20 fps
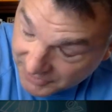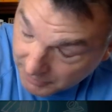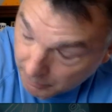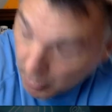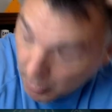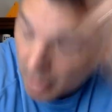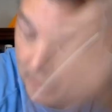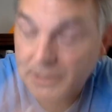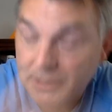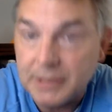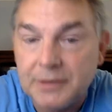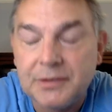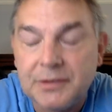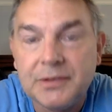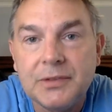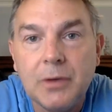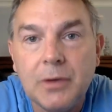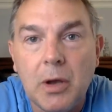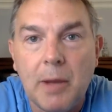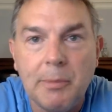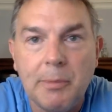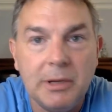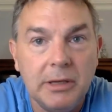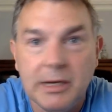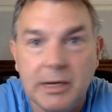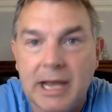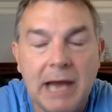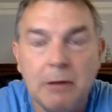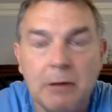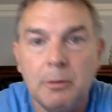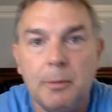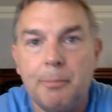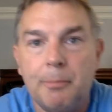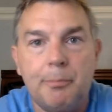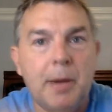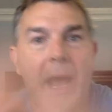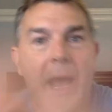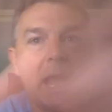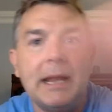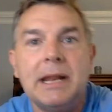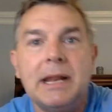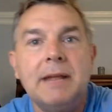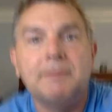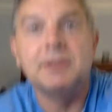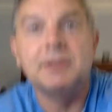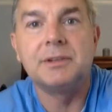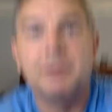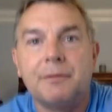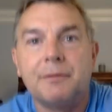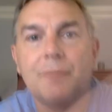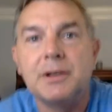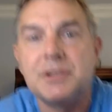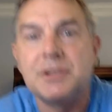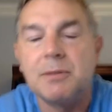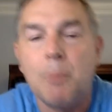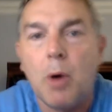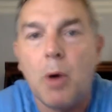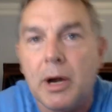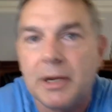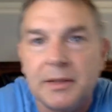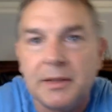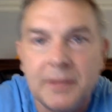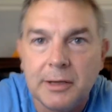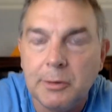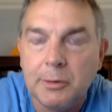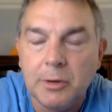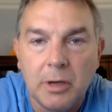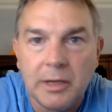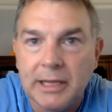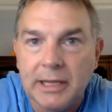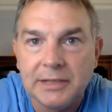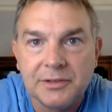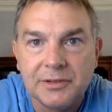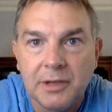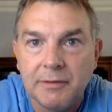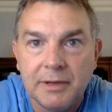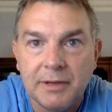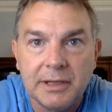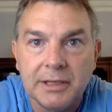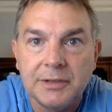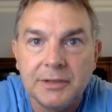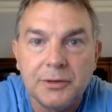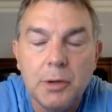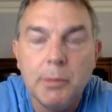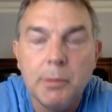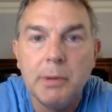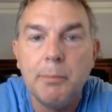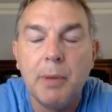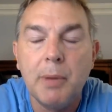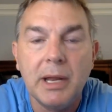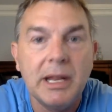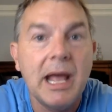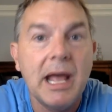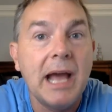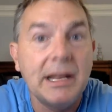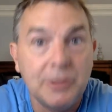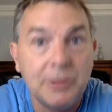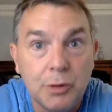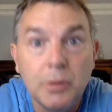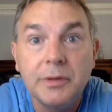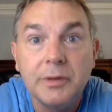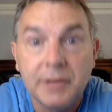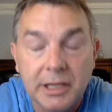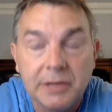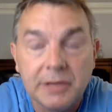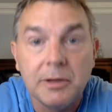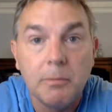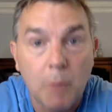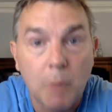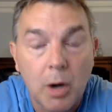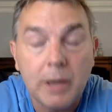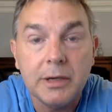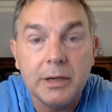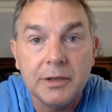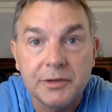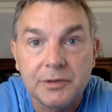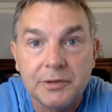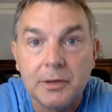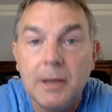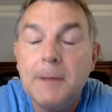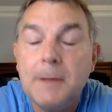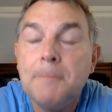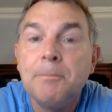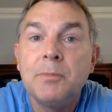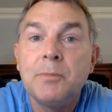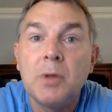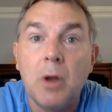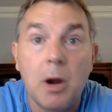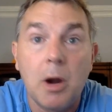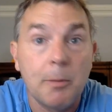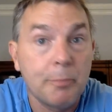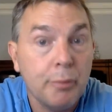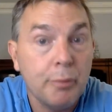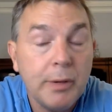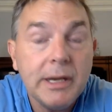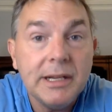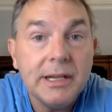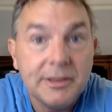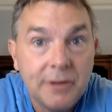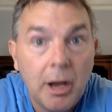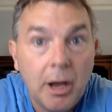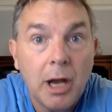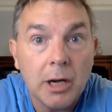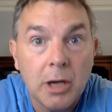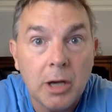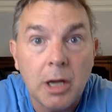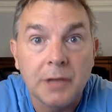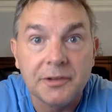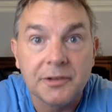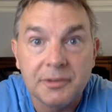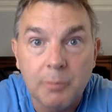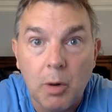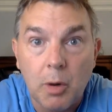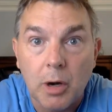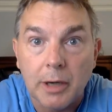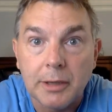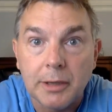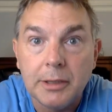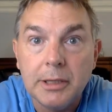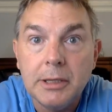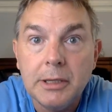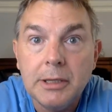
the market so. I mean, look, I don't buy any of this efficient market theory and all that stuff. I think it's stupid, but I do think the markets are pretty doggone smart